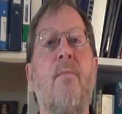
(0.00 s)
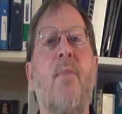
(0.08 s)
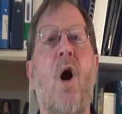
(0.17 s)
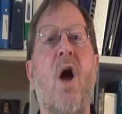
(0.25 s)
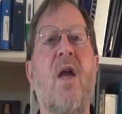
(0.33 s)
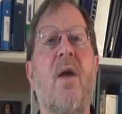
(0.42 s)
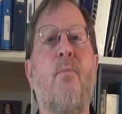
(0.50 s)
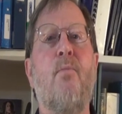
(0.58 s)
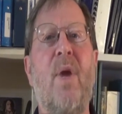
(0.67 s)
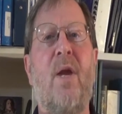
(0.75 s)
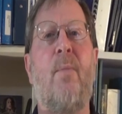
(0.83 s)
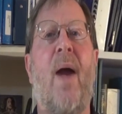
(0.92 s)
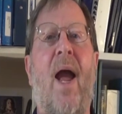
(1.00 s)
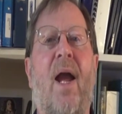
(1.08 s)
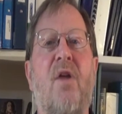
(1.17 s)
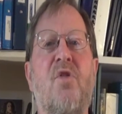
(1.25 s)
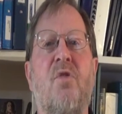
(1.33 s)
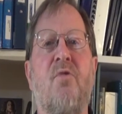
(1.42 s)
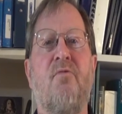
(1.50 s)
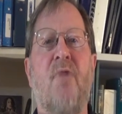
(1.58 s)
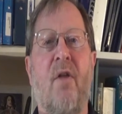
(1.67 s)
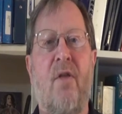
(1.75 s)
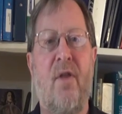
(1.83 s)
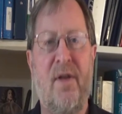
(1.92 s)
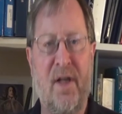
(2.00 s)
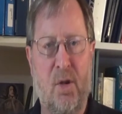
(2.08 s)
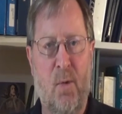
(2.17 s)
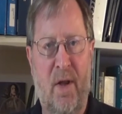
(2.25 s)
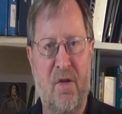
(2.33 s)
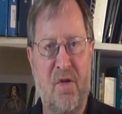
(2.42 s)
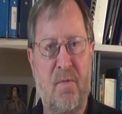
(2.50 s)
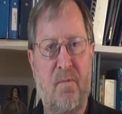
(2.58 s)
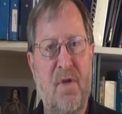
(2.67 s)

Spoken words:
Buy big packs rather than little ones.